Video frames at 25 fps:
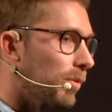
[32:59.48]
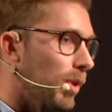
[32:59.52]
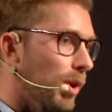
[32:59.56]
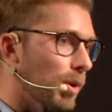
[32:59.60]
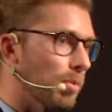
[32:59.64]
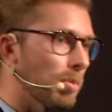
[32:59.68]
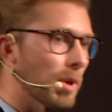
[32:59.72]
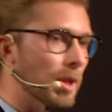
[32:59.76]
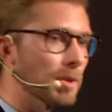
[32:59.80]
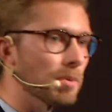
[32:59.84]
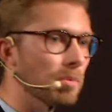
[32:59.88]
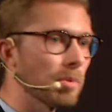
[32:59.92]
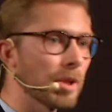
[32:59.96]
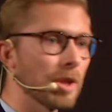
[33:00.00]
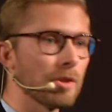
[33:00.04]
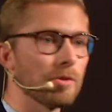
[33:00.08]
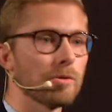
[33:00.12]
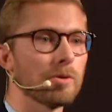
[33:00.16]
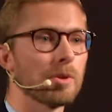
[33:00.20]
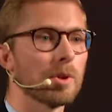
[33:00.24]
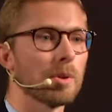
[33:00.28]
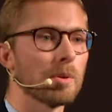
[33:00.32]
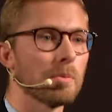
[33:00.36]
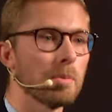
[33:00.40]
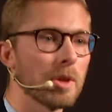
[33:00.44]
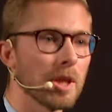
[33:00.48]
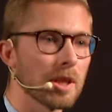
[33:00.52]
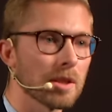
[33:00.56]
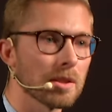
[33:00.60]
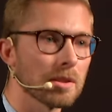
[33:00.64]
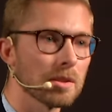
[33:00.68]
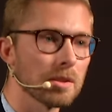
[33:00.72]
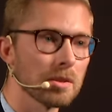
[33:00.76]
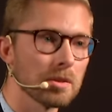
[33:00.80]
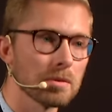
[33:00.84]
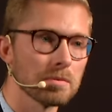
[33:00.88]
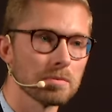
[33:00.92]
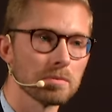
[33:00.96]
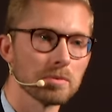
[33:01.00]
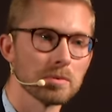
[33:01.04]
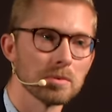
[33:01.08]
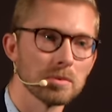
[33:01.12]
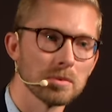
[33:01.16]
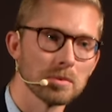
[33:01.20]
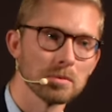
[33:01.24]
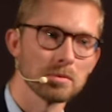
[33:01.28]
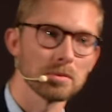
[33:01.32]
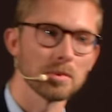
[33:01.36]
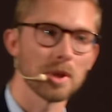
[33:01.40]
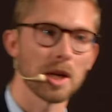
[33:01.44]
robots within 4 weeks.
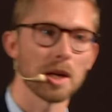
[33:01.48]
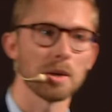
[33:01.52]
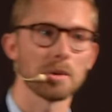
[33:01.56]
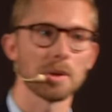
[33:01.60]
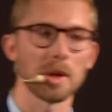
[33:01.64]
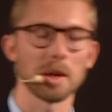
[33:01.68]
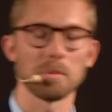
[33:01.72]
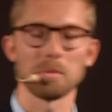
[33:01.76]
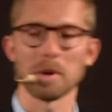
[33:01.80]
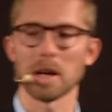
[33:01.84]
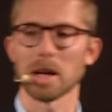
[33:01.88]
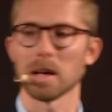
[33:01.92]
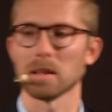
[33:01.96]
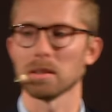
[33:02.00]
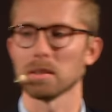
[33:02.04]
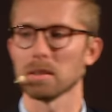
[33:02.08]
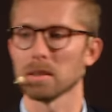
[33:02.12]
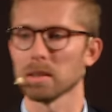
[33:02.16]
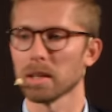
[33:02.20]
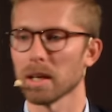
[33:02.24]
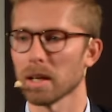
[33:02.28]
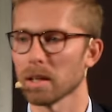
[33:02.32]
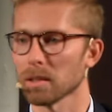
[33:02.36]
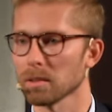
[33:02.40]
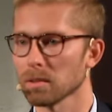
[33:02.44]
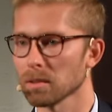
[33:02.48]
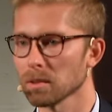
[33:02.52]
How can we handle that